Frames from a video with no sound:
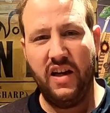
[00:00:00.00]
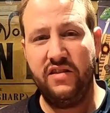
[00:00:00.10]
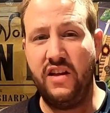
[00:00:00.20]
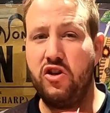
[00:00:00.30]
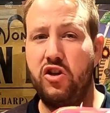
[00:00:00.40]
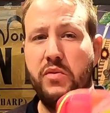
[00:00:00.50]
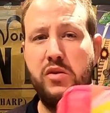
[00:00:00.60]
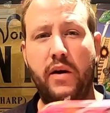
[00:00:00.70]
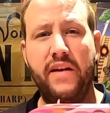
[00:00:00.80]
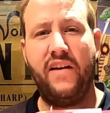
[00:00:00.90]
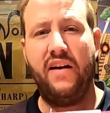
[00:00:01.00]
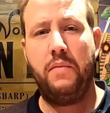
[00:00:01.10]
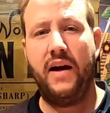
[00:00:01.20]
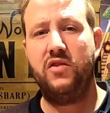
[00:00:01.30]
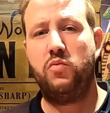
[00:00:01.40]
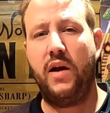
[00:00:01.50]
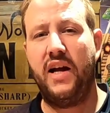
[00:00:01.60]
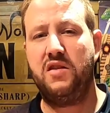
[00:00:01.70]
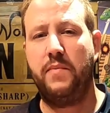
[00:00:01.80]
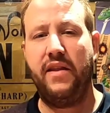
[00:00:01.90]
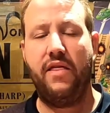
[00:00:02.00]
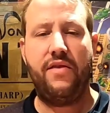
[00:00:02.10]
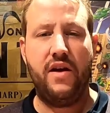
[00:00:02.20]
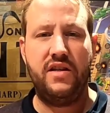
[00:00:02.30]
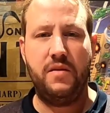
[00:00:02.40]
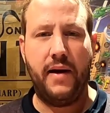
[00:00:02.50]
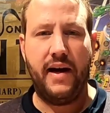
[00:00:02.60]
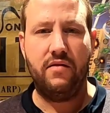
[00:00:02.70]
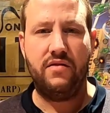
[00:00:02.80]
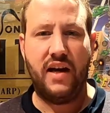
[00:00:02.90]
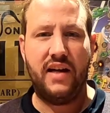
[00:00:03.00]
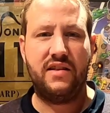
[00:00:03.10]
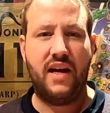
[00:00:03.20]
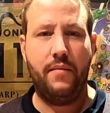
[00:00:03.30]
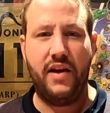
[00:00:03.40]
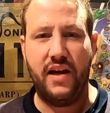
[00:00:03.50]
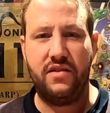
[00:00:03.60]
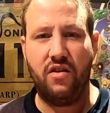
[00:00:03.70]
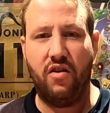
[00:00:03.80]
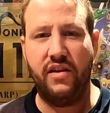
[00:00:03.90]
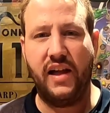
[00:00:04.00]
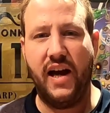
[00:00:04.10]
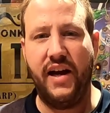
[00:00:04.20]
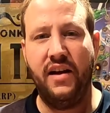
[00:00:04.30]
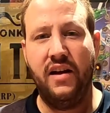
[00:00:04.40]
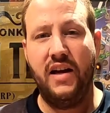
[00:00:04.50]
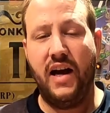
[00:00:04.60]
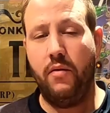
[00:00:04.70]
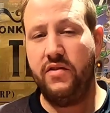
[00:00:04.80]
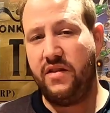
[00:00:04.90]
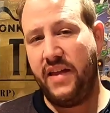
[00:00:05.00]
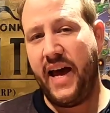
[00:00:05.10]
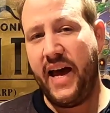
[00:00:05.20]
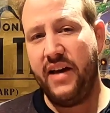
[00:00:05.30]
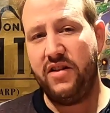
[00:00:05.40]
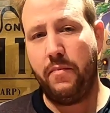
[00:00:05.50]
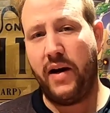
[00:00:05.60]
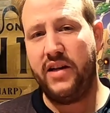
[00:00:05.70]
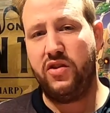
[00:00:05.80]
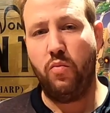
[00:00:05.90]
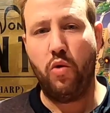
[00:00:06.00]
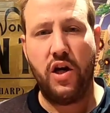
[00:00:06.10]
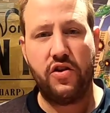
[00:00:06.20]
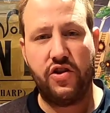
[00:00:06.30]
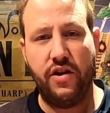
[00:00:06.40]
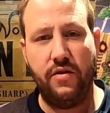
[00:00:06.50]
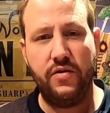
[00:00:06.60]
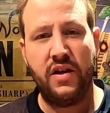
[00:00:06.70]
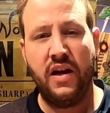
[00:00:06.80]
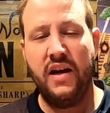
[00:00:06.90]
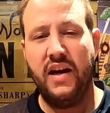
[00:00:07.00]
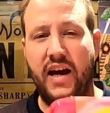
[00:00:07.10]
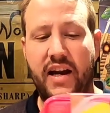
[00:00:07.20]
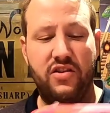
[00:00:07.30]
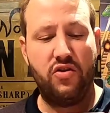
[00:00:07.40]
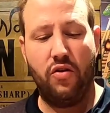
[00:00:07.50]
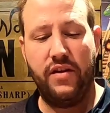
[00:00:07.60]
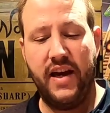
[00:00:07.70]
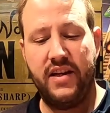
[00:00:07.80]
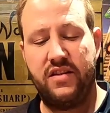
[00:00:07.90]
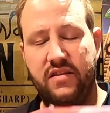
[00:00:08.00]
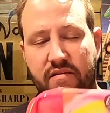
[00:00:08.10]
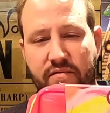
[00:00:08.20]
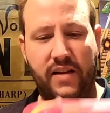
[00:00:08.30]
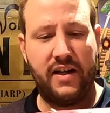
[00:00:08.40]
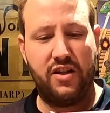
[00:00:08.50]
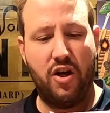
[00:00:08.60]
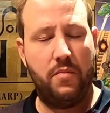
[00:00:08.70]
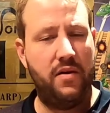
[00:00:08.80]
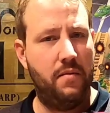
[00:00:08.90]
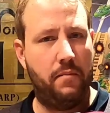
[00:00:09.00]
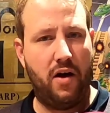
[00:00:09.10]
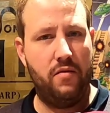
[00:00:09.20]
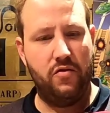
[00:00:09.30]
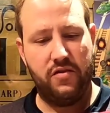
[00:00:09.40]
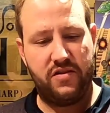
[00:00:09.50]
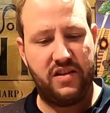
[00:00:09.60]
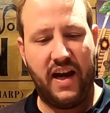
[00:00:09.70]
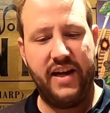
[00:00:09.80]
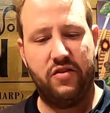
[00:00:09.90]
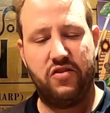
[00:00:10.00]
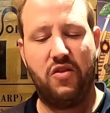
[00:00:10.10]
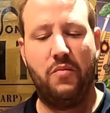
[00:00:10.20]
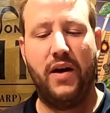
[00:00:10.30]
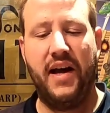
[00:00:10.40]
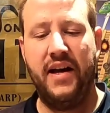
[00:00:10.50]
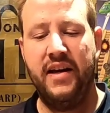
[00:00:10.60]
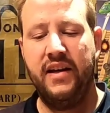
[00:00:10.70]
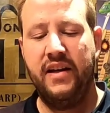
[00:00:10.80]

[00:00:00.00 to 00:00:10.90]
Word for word: So this cost me £25 when I spent £30 at M&S online. I was there to buy some work shoes and I saw this flagged up at the bottom or the side or somewhere.